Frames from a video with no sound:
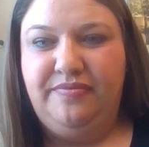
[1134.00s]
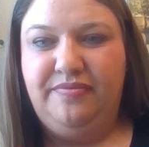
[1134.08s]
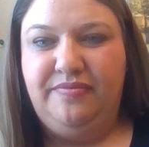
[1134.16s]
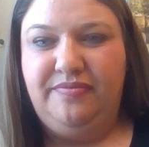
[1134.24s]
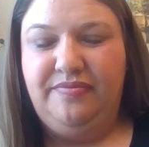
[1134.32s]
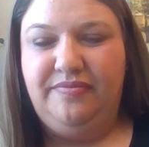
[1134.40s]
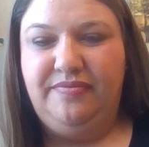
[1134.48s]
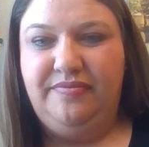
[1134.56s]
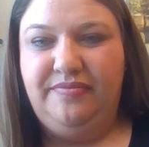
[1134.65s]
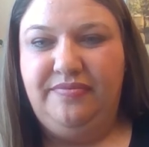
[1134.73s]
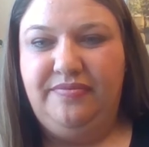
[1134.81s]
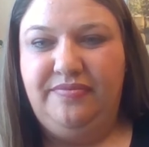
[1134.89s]

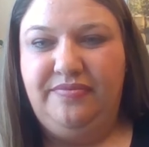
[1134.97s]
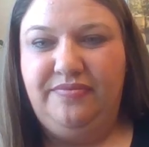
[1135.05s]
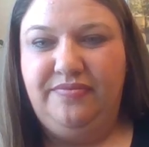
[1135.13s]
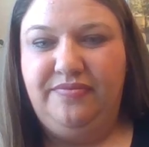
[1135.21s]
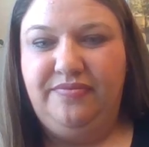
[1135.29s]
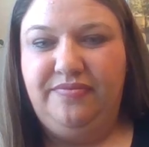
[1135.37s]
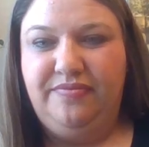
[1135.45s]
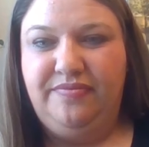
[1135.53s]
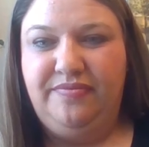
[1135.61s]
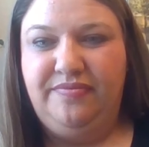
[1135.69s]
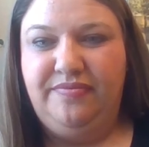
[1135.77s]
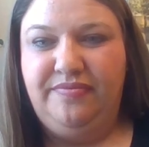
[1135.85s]

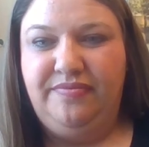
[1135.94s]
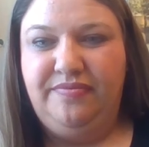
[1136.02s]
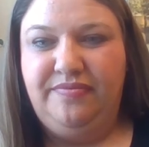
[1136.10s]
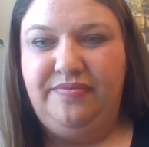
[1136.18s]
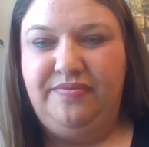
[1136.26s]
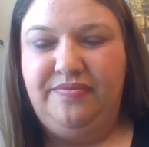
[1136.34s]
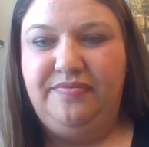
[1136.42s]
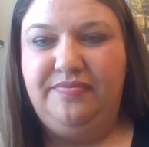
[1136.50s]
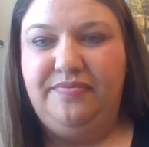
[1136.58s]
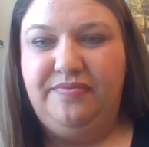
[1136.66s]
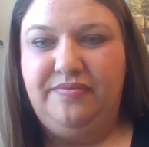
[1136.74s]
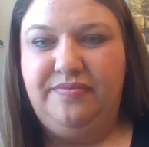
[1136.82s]

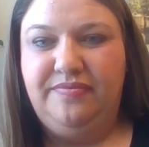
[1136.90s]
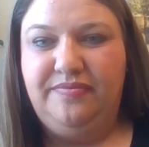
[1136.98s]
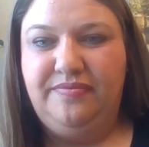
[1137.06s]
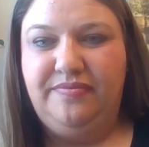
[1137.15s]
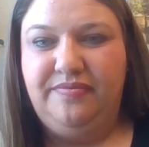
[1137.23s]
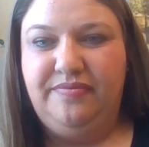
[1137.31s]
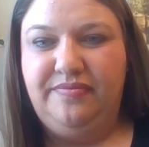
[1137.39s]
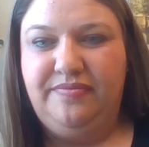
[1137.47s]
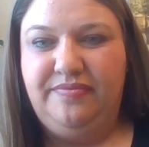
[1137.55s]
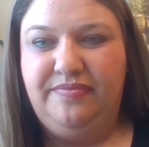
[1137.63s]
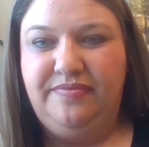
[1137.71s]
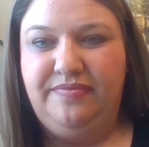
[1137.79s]

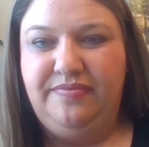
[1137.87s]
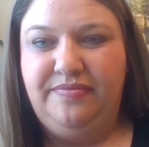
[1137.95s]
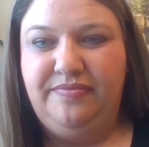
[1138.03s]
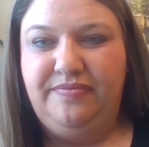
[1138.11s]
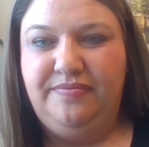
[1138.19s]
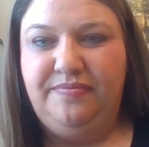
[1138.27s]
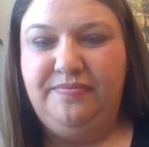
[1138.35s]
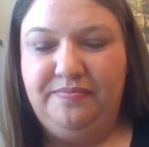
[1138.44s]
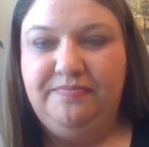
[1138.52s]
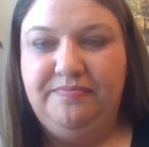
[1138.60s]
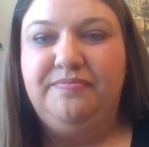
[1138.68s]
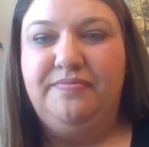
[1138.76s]

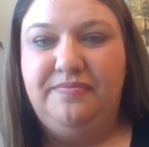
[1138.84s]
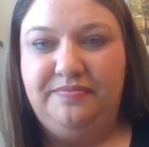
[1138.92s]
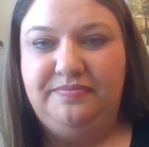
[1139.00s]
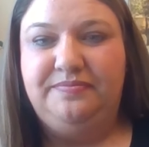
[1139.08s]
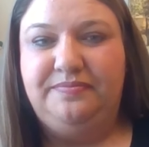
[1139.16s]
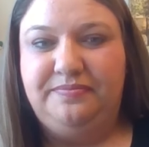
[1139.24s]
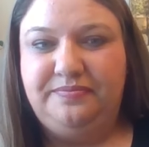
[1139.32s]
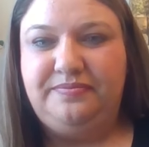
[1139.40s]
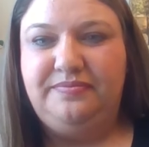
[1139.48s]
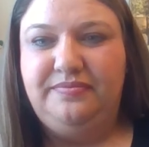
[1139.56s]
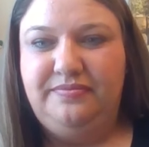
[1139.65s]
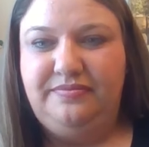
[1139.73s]

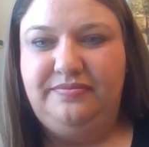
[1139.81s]
(not speaking)